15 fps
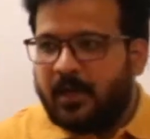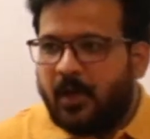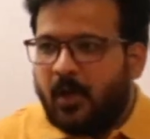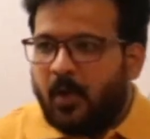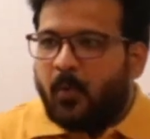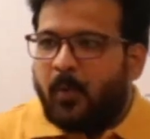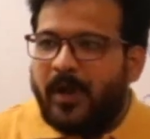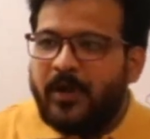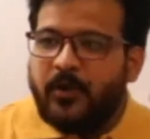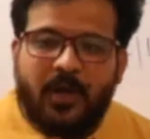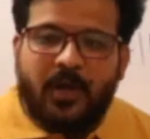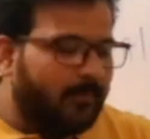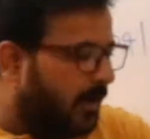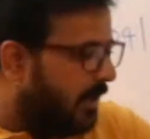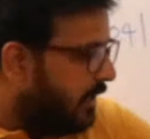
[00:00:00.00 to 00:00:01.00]
When you
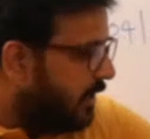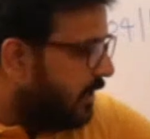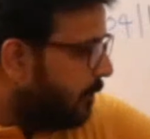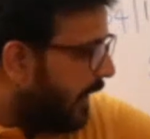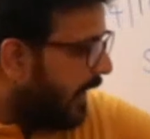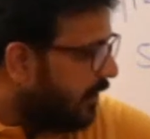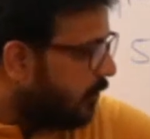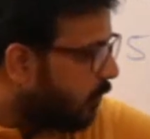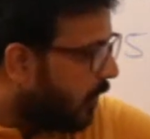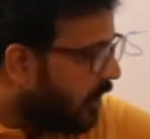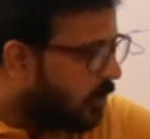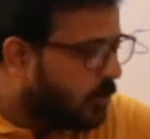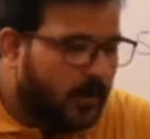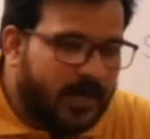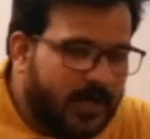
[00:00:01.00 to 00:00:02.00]
are multiplying
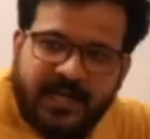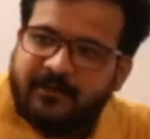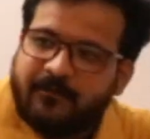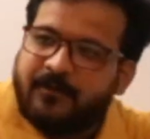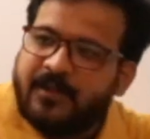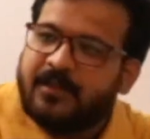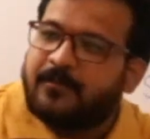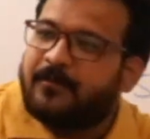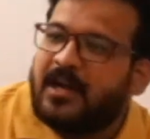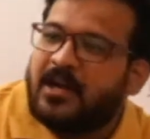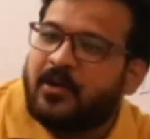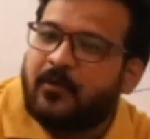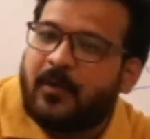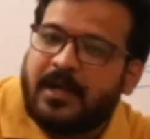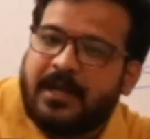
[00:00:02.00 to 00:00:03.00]
120 with
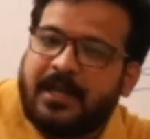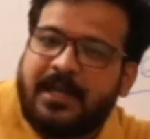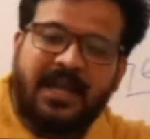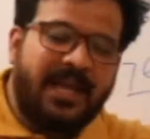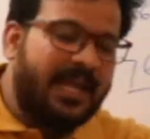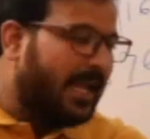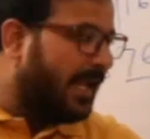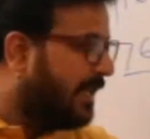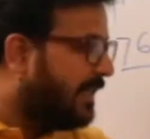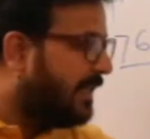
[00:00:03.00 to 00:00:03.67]
120, in the